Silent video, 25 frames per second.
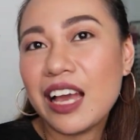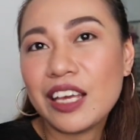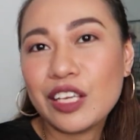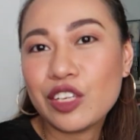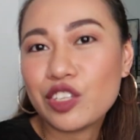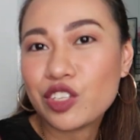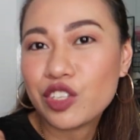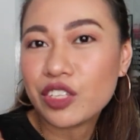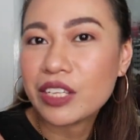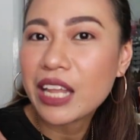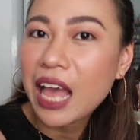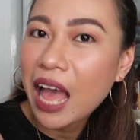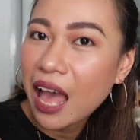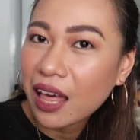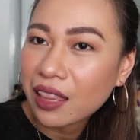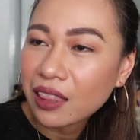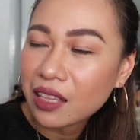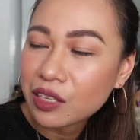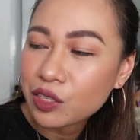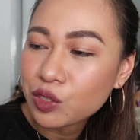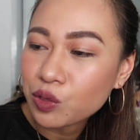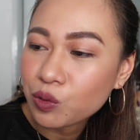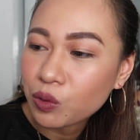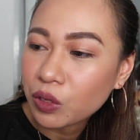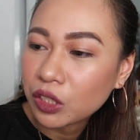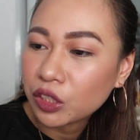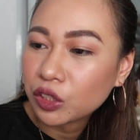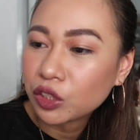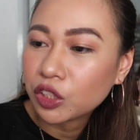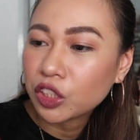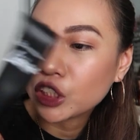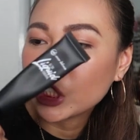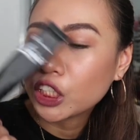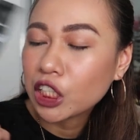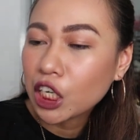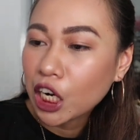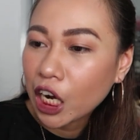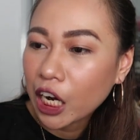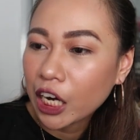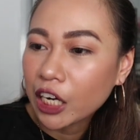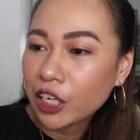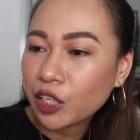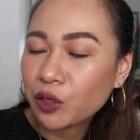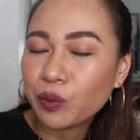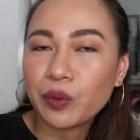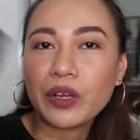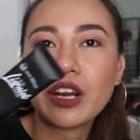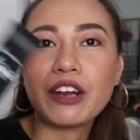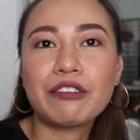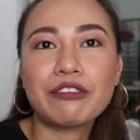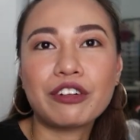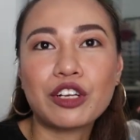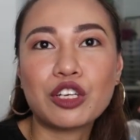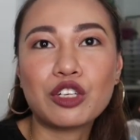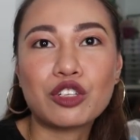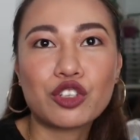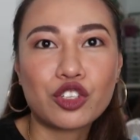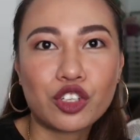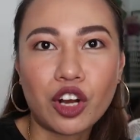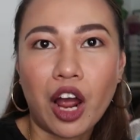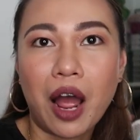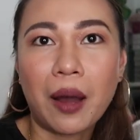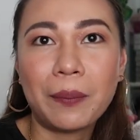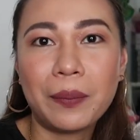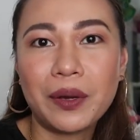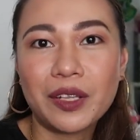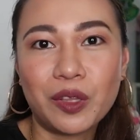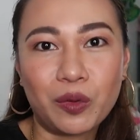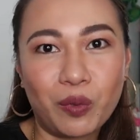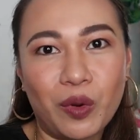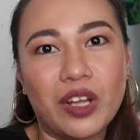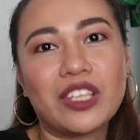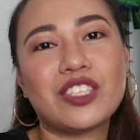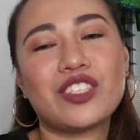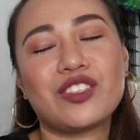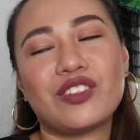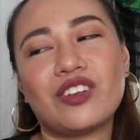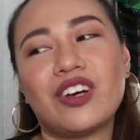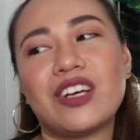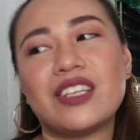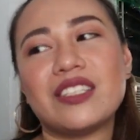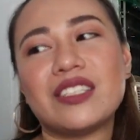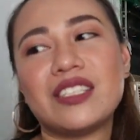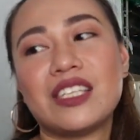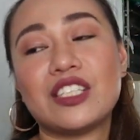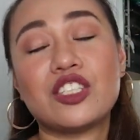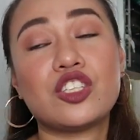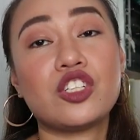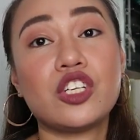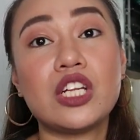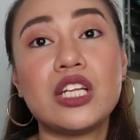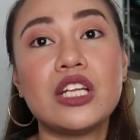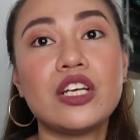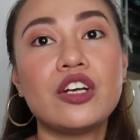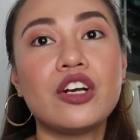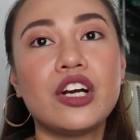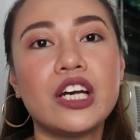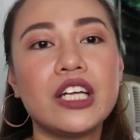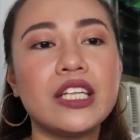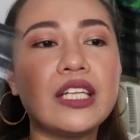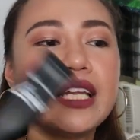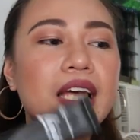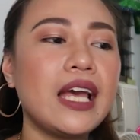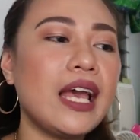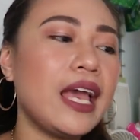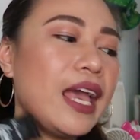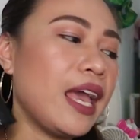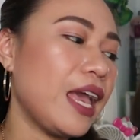You should add this one to your cart whenever you shop at Watson's. It's really good.